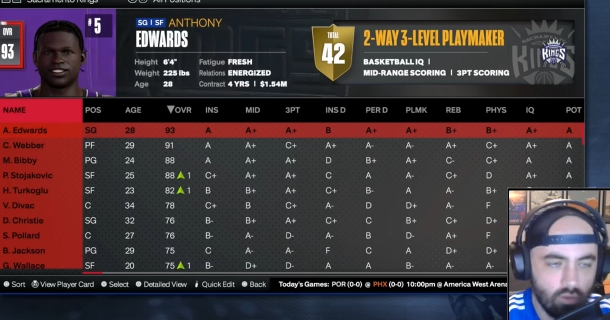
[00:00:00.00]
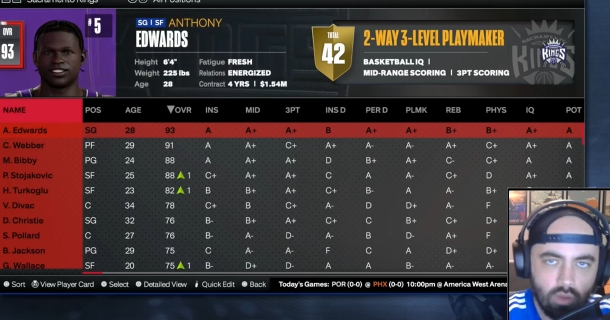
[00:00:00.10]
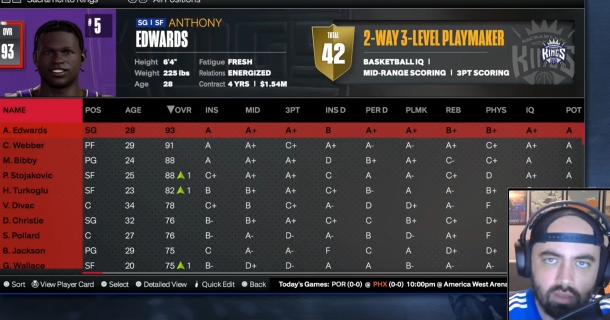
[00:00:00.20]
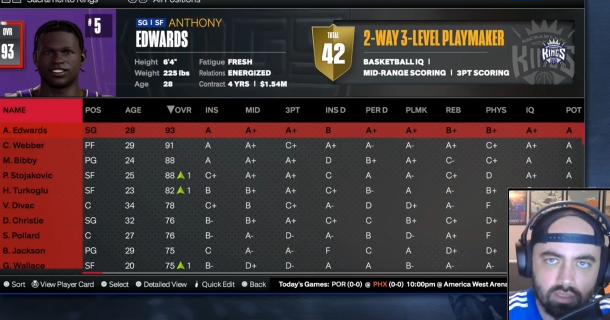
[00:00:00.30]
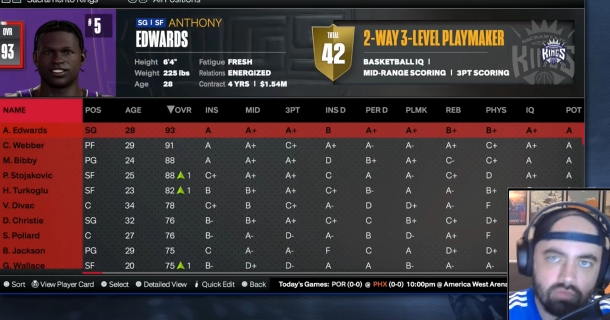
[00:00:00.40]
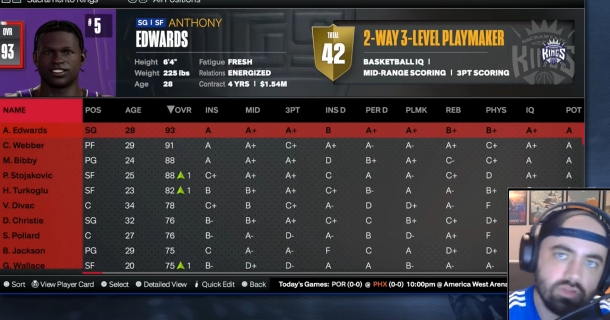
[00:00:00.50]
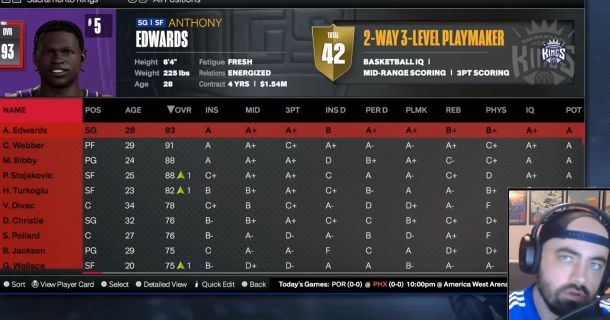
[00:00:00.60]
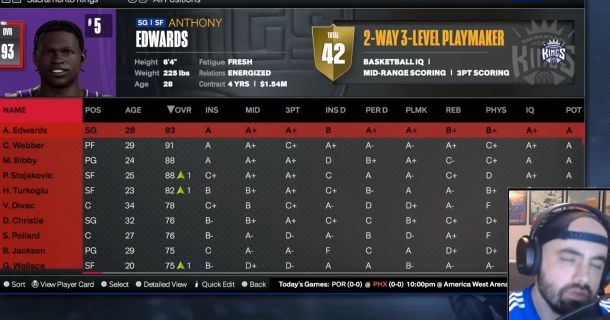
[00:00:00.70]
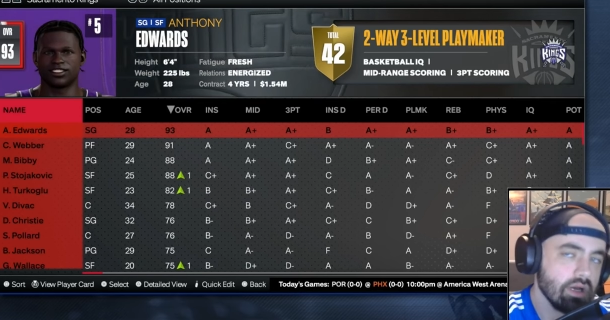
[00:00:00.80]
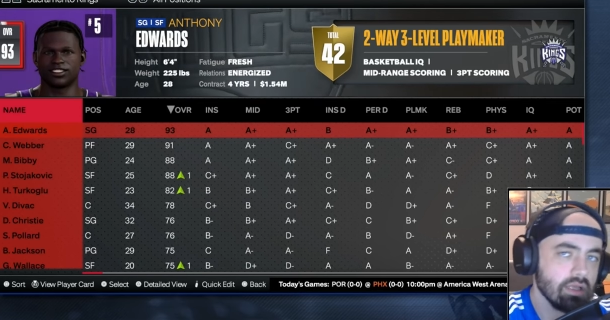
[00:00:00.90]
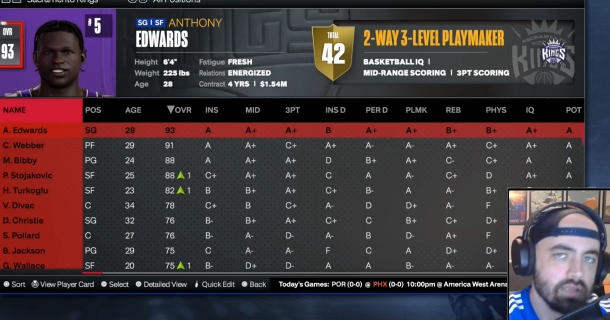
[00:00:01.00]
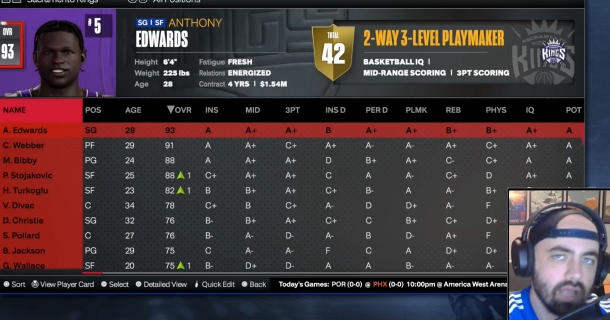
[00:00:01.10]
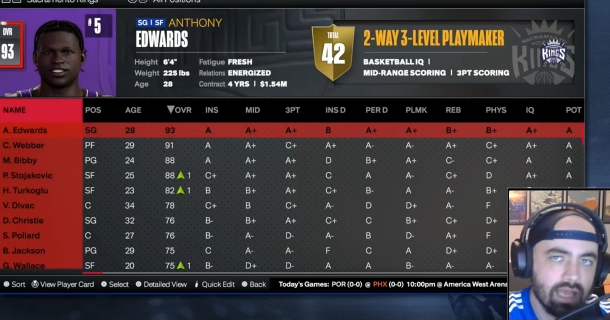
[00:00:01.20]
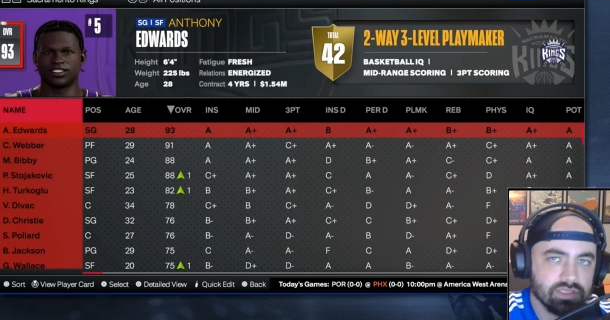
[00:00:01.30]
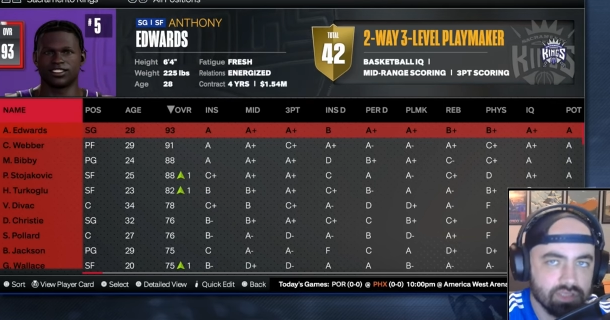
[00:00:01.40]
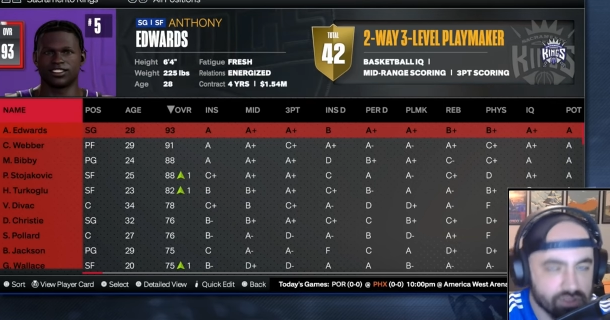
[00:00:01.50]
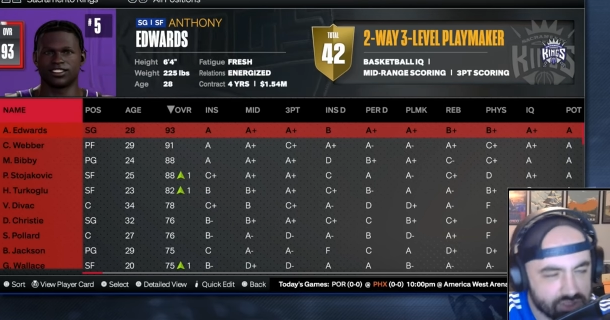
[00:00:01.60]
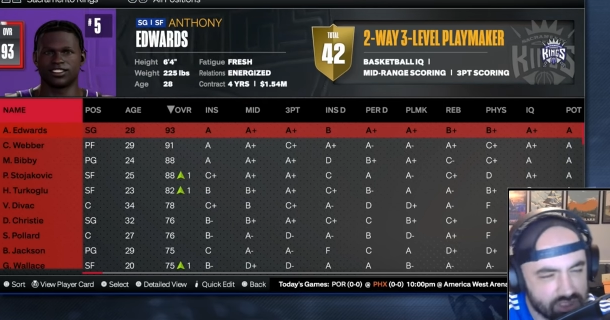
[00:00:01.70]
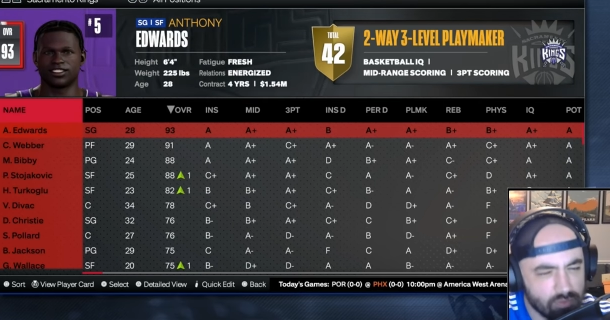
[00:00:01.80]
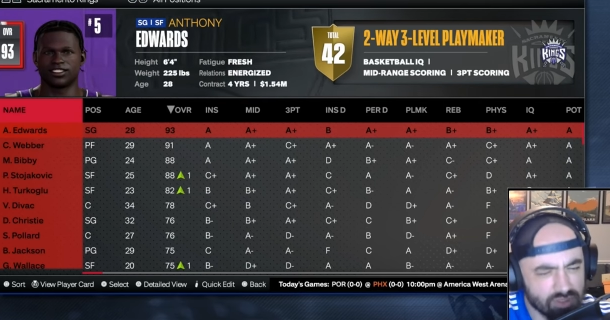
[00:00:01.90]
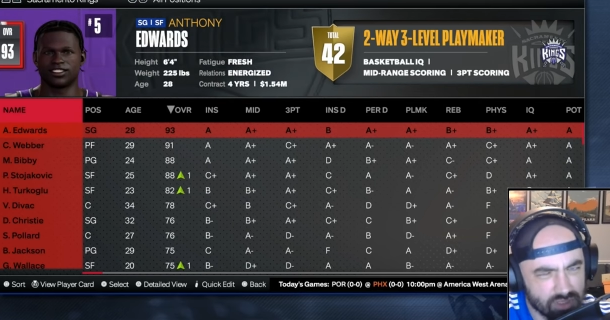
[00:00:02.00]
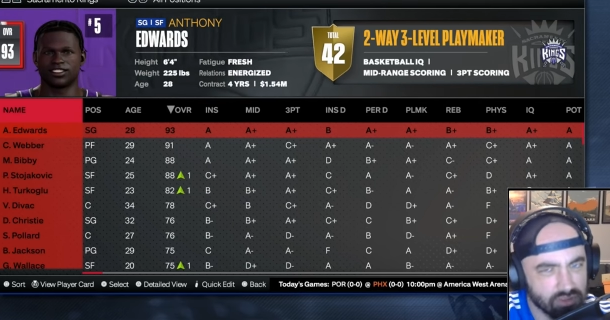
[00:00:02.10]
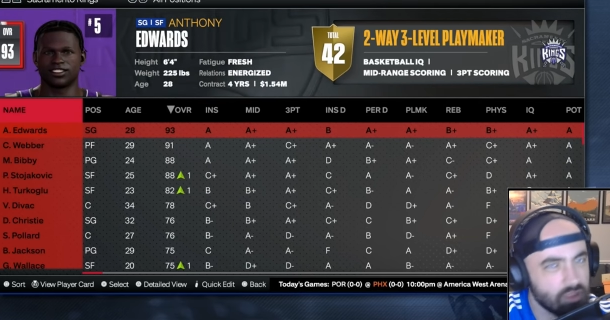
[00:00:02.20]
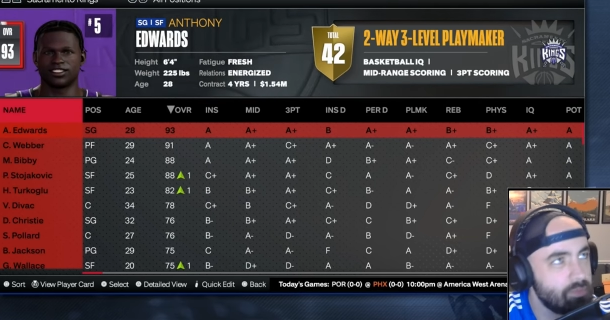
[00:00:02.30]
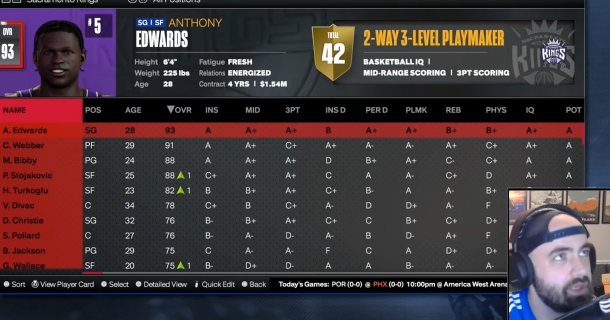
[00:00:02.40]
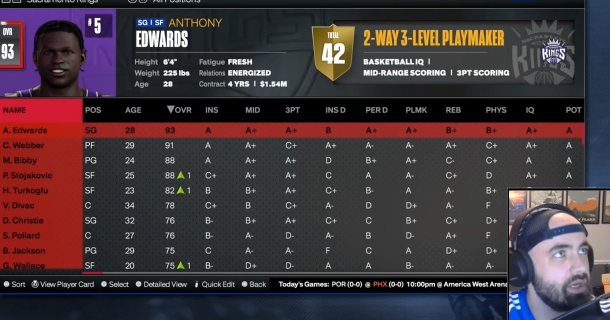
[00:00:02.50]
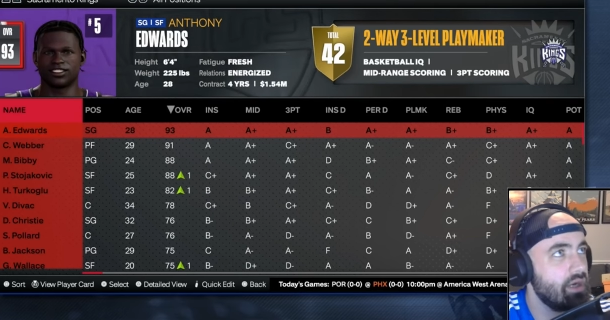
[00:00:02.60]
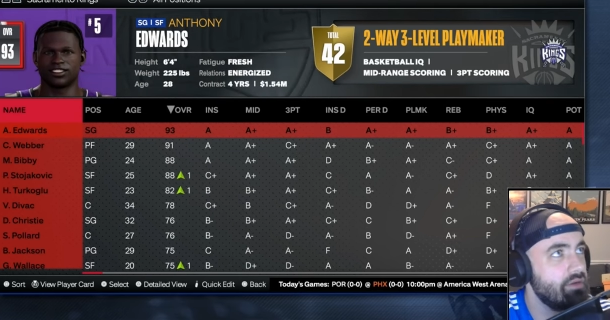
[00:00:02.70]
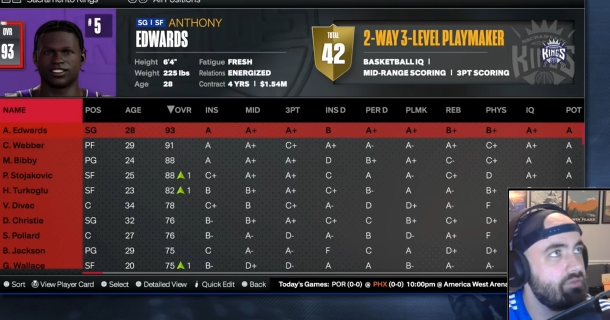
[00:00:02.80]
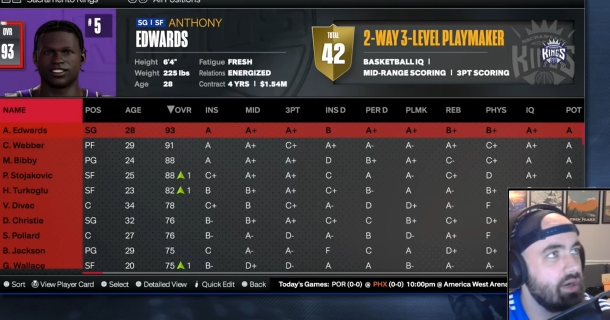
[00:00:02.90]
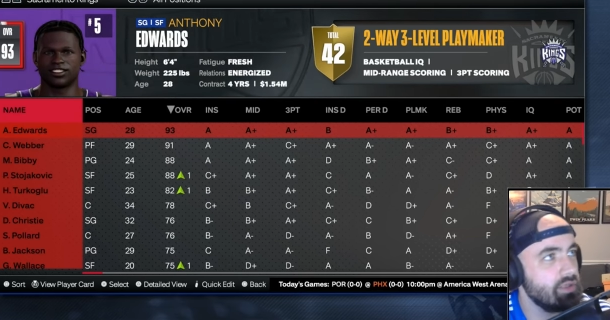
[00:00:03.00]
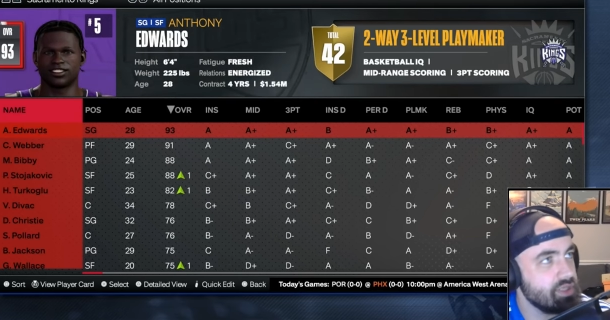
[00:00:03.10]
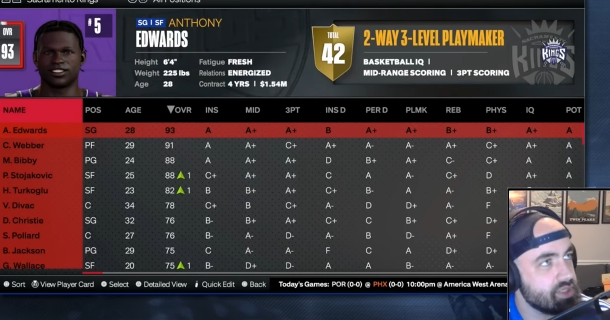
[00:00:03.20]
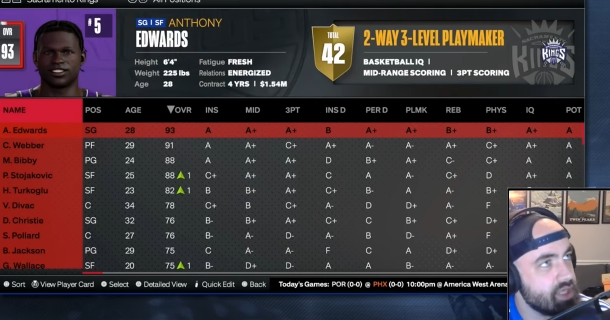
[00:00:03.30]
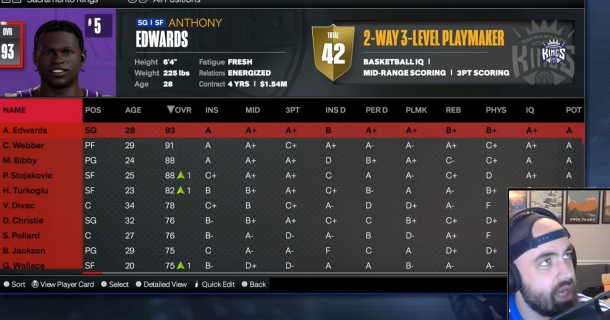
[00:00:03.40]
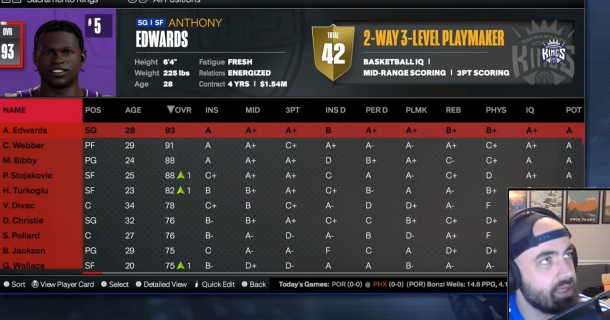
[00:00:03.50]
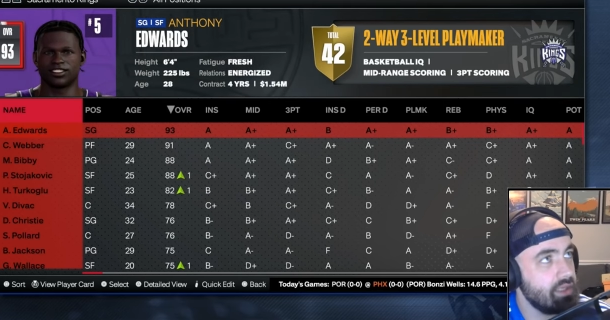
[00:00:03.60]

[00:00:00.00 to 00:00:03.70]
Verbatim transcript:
Speaker 1: Well, if you thought last year's team was a little bit unfairly stacked,